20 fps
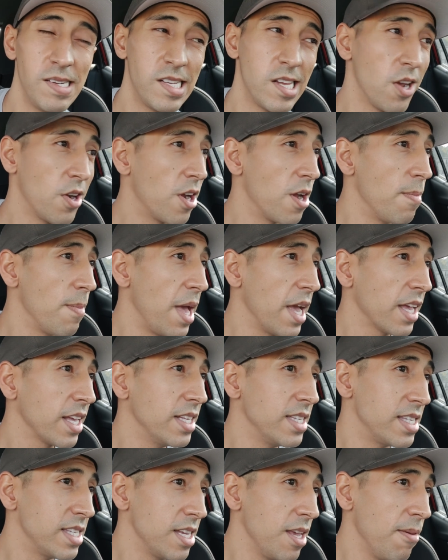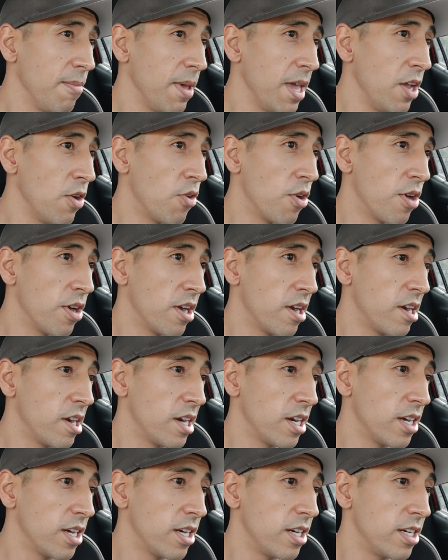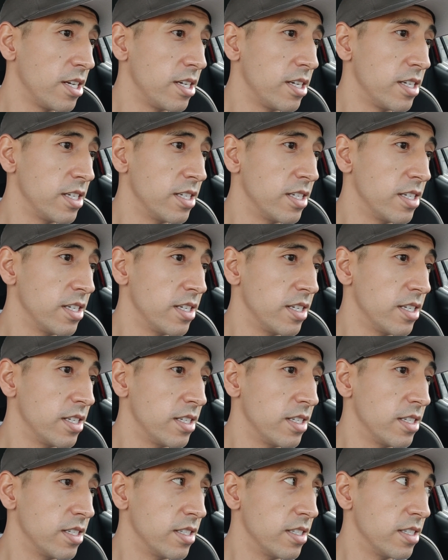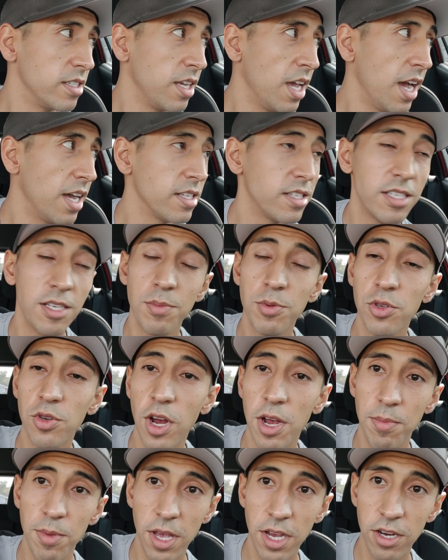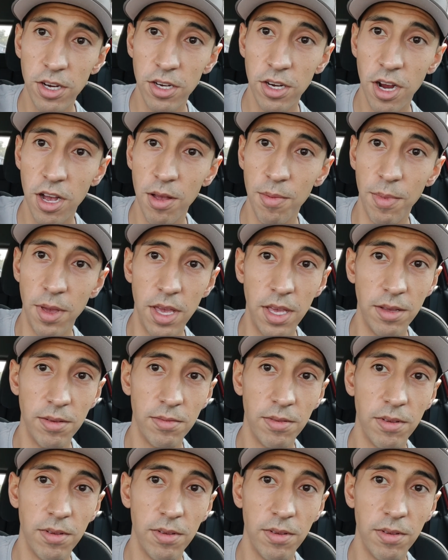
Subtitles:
So come back and see me, or yeah, subscribe, like, or comment.